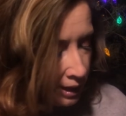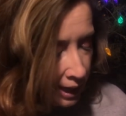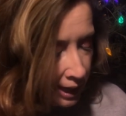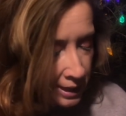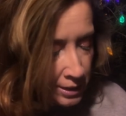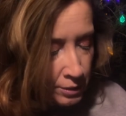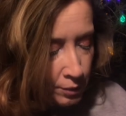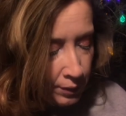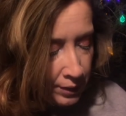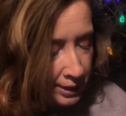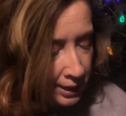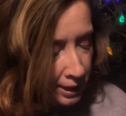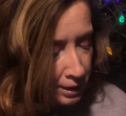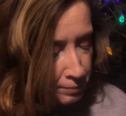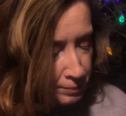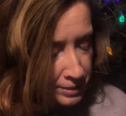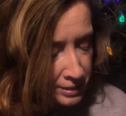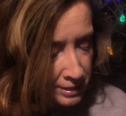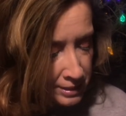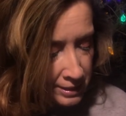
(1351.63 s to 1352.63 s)
I know I got
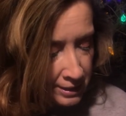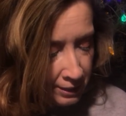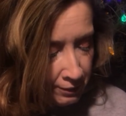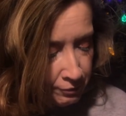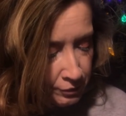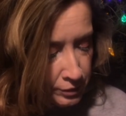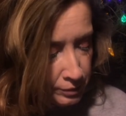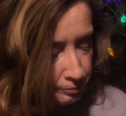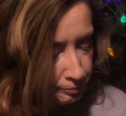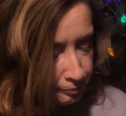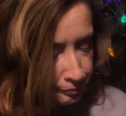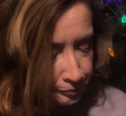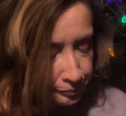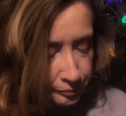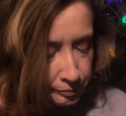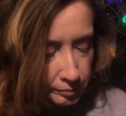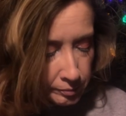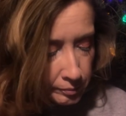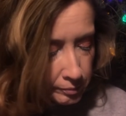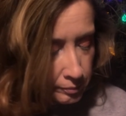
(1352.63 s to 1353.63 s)
them as a gift,
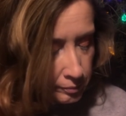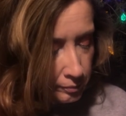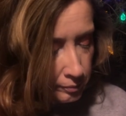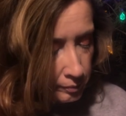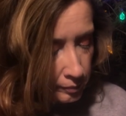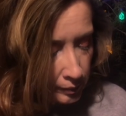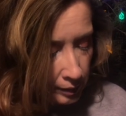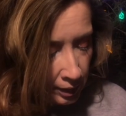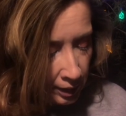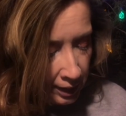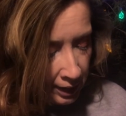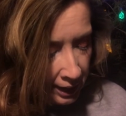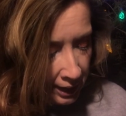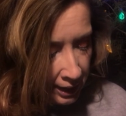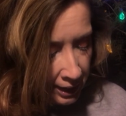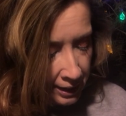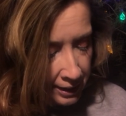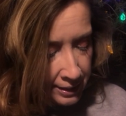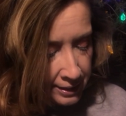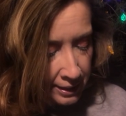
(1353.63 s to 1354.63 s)

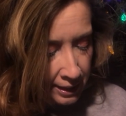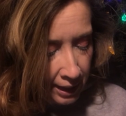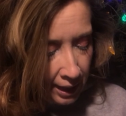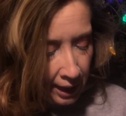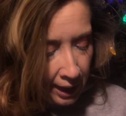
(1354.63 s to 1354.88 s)
and